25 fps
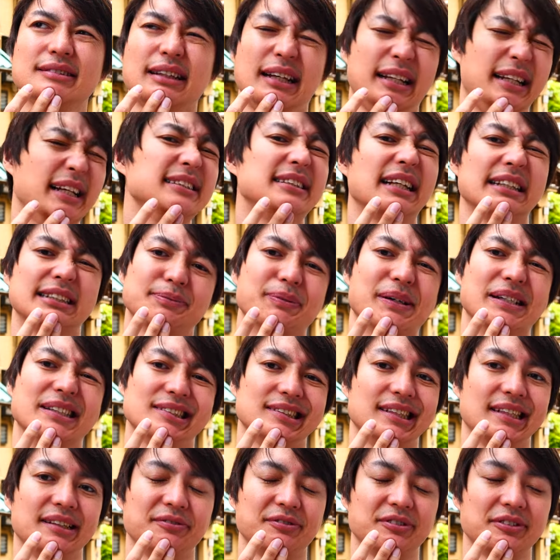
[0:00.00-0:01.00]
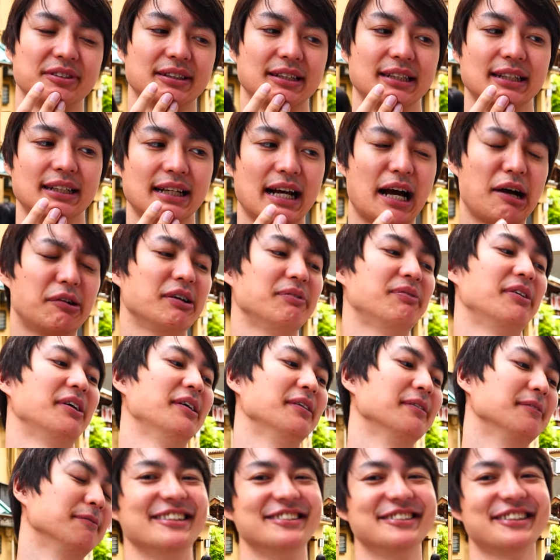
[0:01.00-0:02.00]
it is expensive.
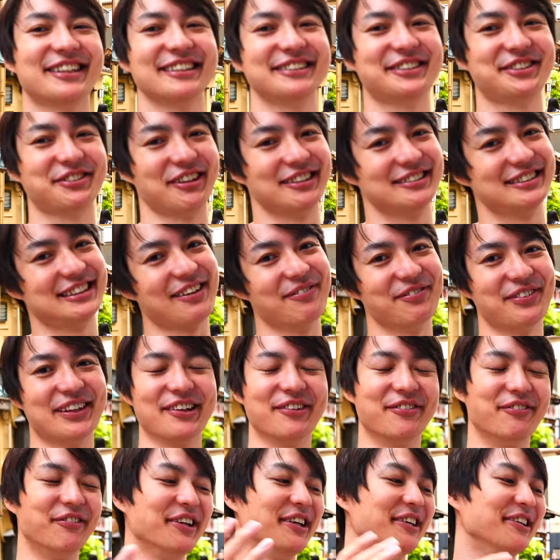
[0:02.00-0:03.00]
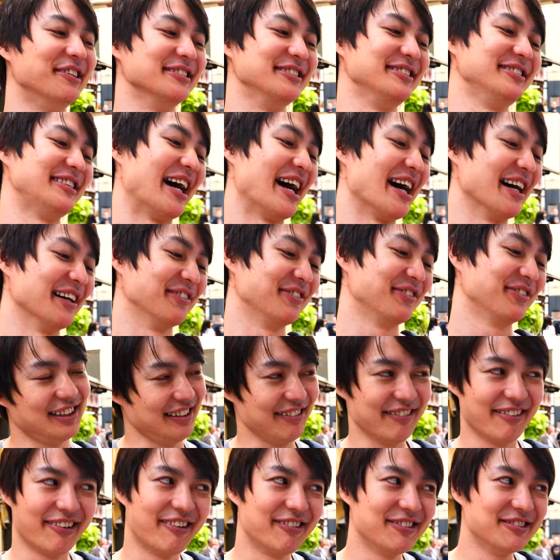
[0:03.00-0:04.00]
However, you can try something weird stuff.
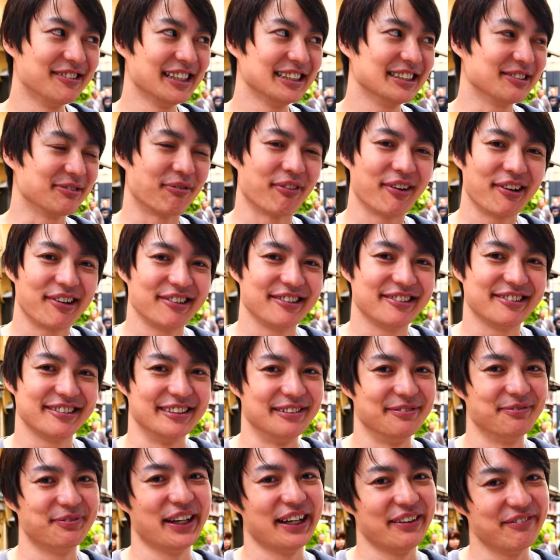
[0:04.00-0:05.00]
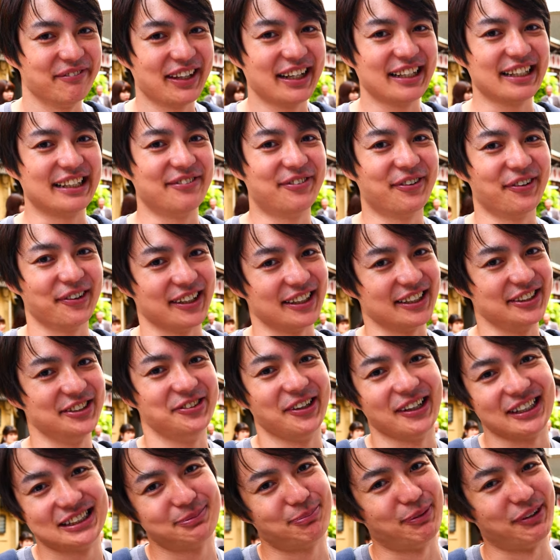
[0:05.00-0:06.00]
It always worth to pay money for the
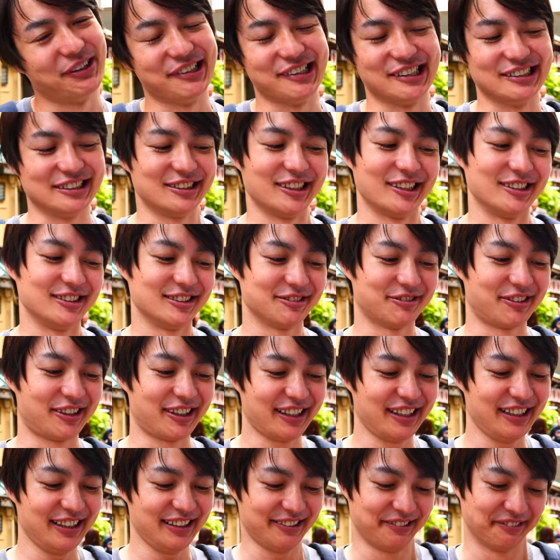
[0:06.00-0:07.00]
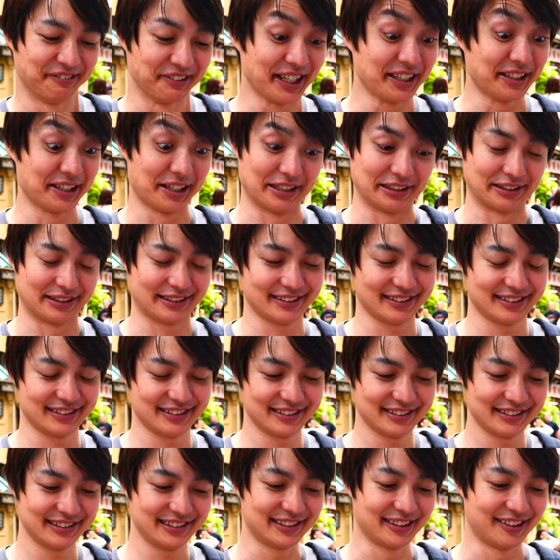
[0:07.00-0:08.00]
new experiences, right? Why not?
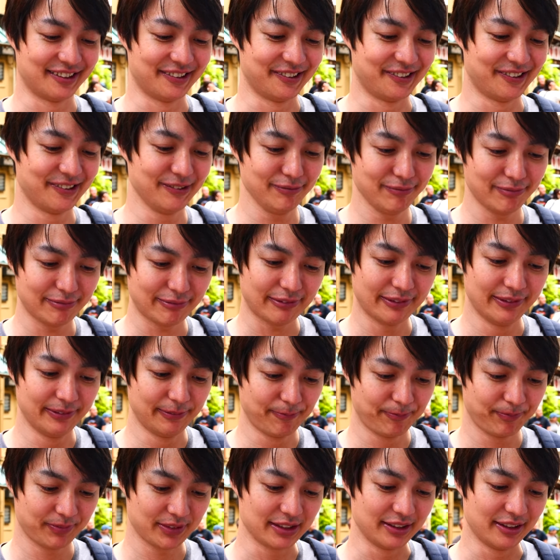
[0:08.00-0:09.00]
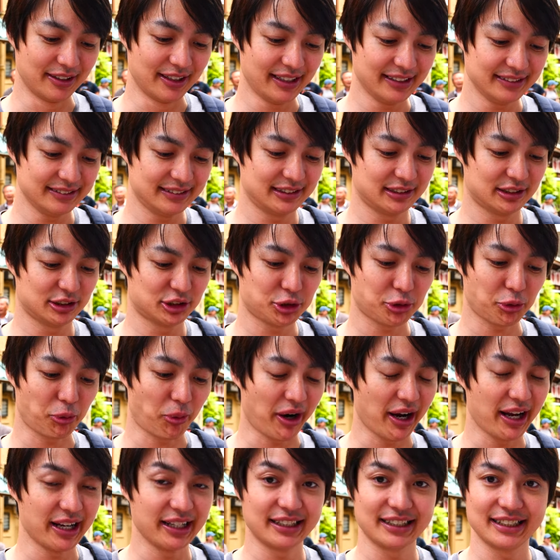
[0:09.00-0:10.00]
So, let's
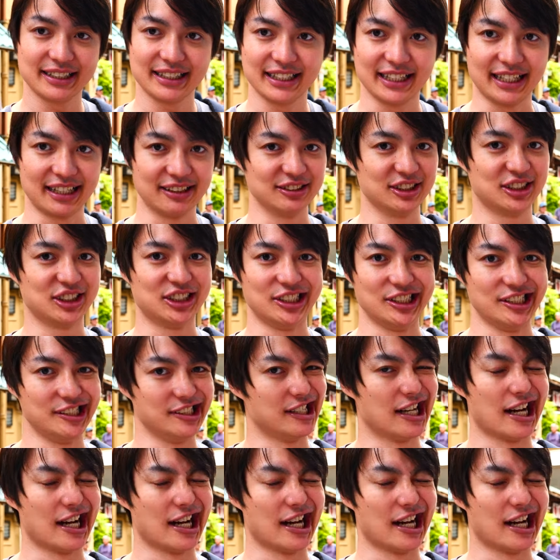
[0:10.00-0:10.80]
try kimchi